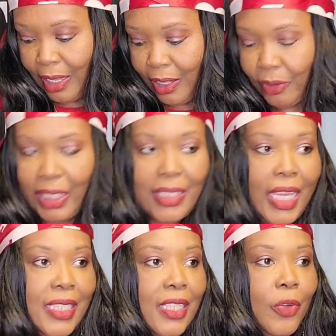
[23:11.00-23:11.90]
I only
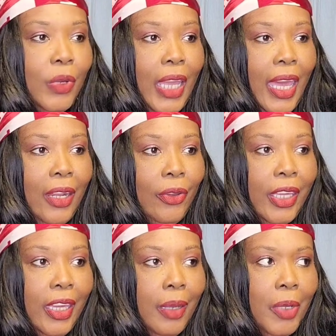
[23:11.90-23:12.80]
tasted the one I had on
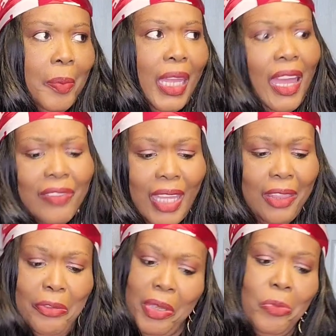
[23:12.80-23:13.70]
camera. I may have
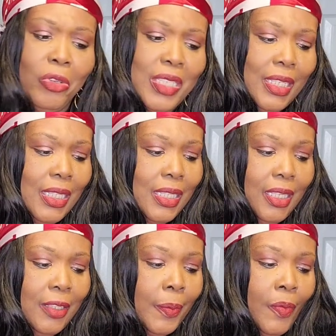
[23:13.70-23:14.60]
had three more since
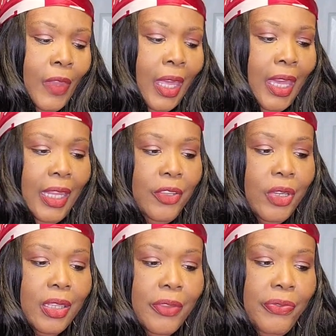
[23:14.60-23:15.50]
then. And
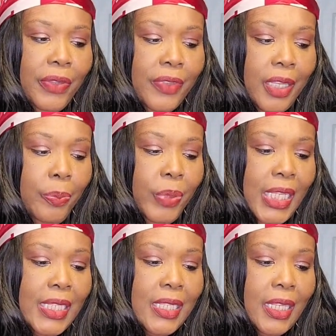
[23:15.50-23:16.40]
you get the 50
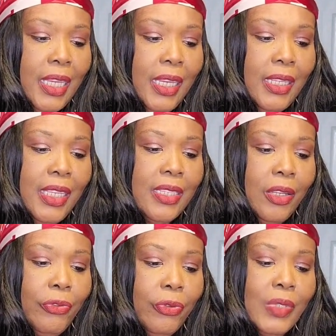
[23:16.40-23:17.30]
pieces in here. And these
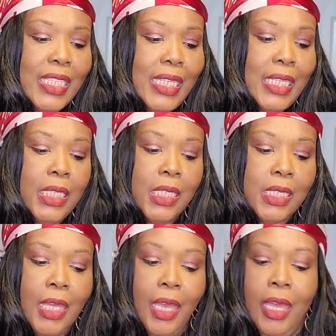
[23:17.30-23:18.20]
are the
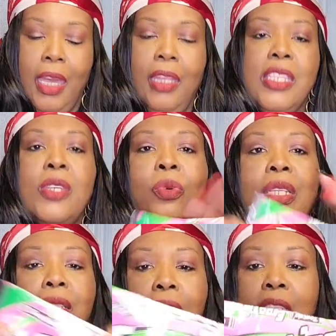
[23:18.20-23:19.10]
fruities. And this
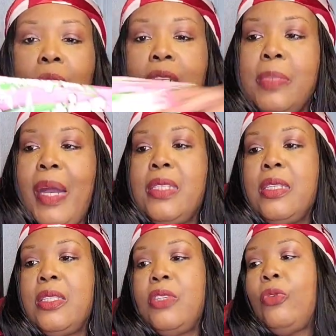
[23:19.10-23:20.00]
one, this one is by
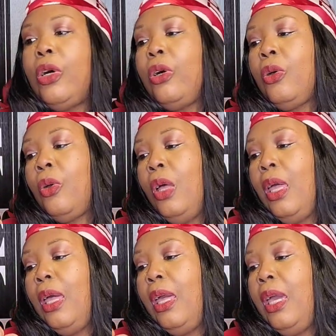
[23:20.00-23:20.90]
Tootsie Roll,
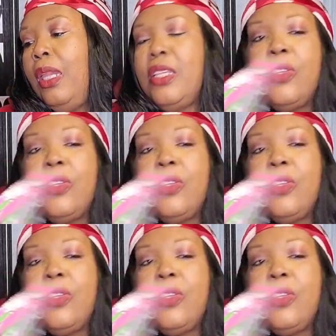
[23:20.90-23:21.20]
and